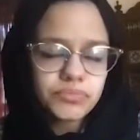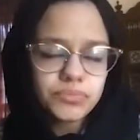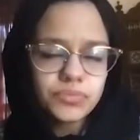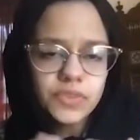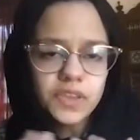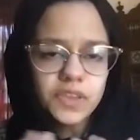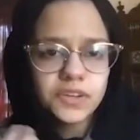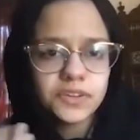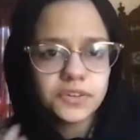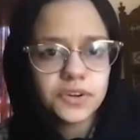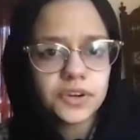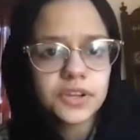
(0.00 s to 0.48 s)

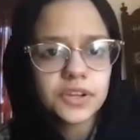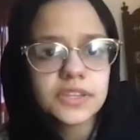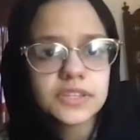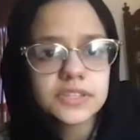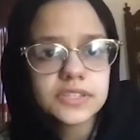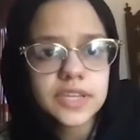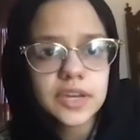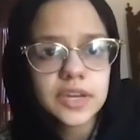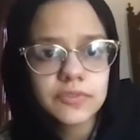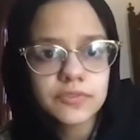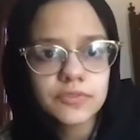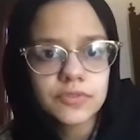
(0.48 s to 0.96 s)
During the
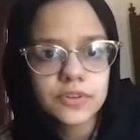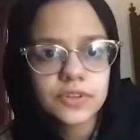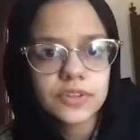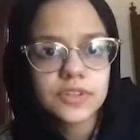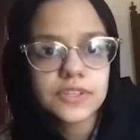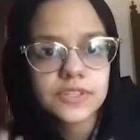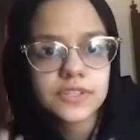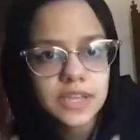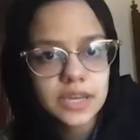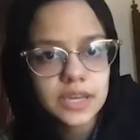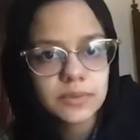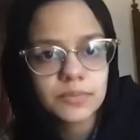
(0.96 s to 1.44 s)

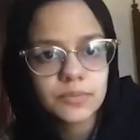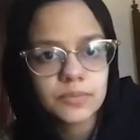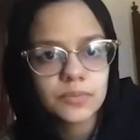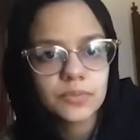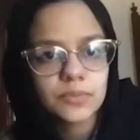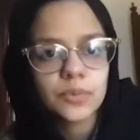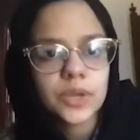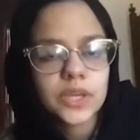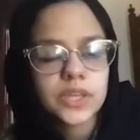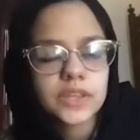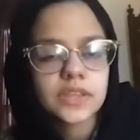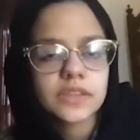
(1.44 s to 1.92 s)
same
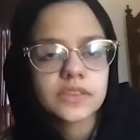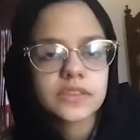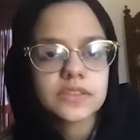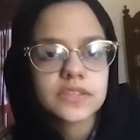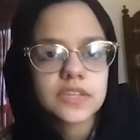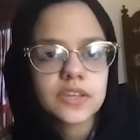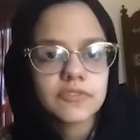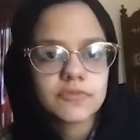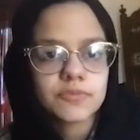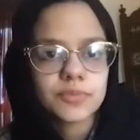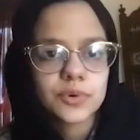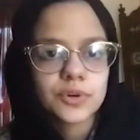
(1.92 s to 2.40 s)
week that the
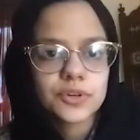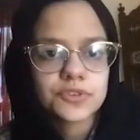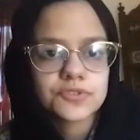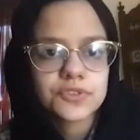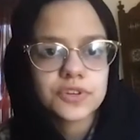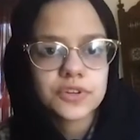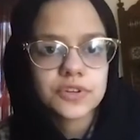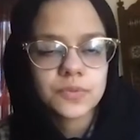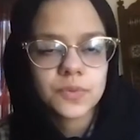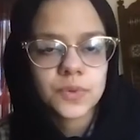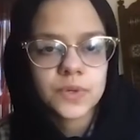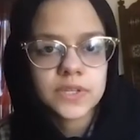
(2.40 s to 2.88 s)

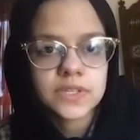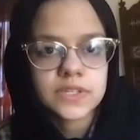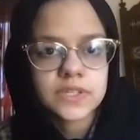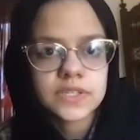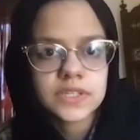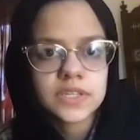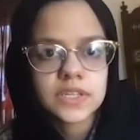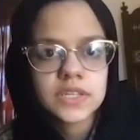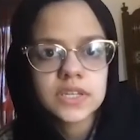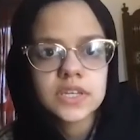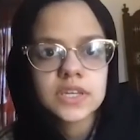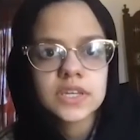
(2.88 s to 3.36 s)
self-portrait
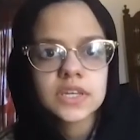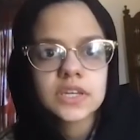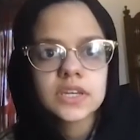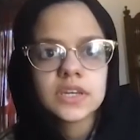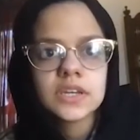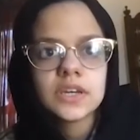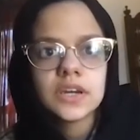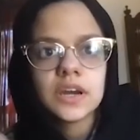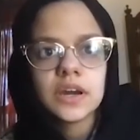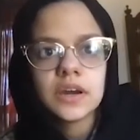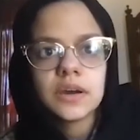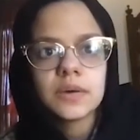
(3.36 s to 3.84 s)
was
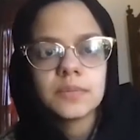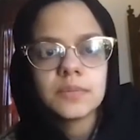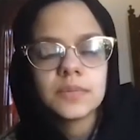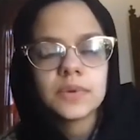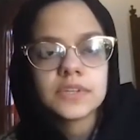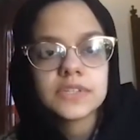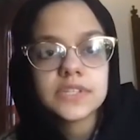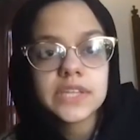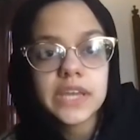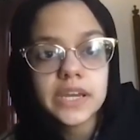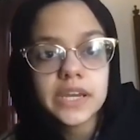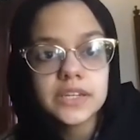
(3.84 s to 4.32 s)

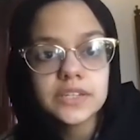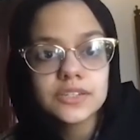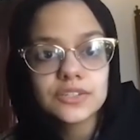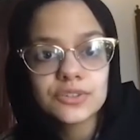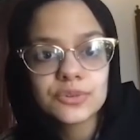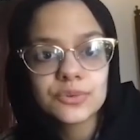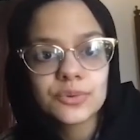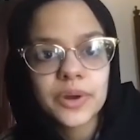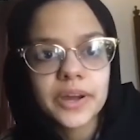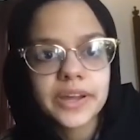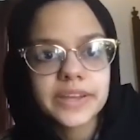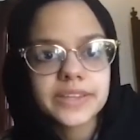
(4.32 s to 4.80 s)
assigned
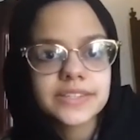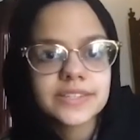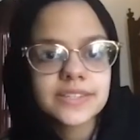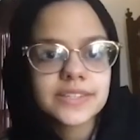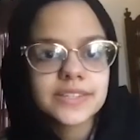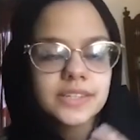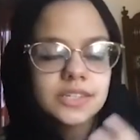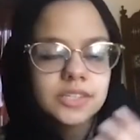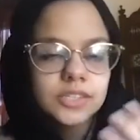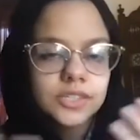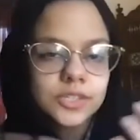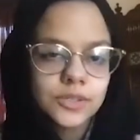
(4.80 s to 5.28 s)
to us,
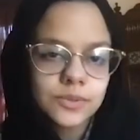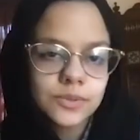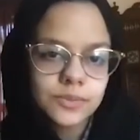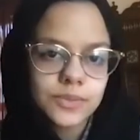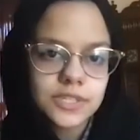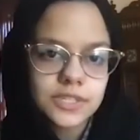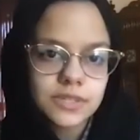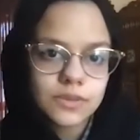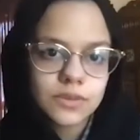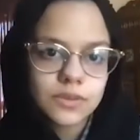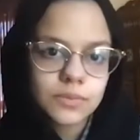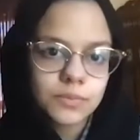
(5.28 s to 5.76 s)
two
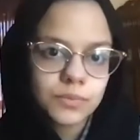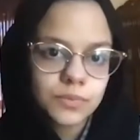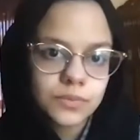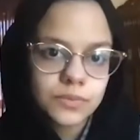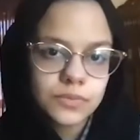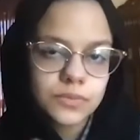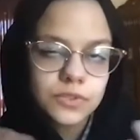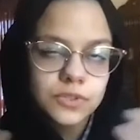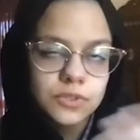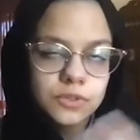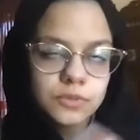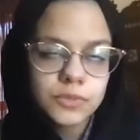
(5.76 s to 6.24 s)

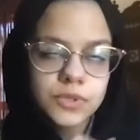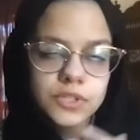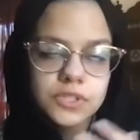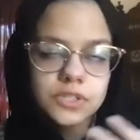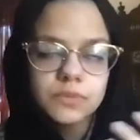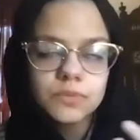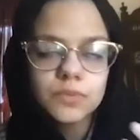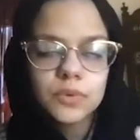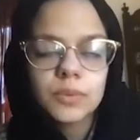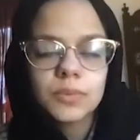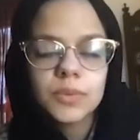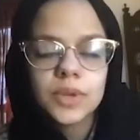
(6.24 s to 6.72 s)

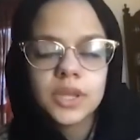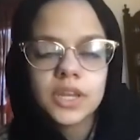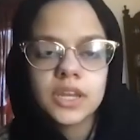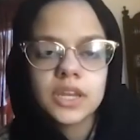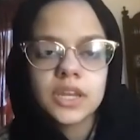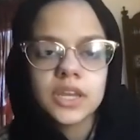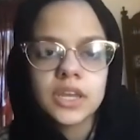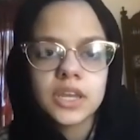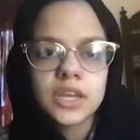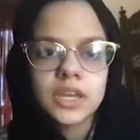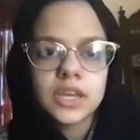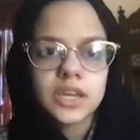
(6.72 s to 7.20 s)
Muslim
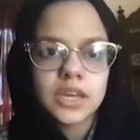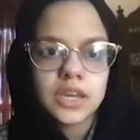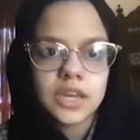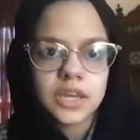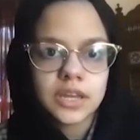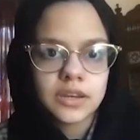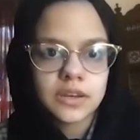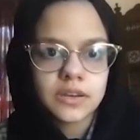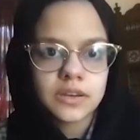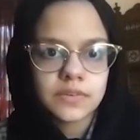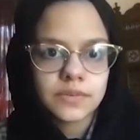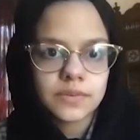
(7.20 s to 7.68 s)
women
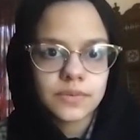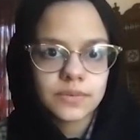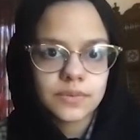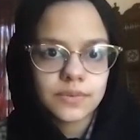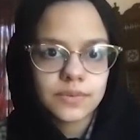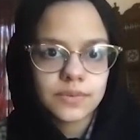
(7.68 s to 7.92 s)
in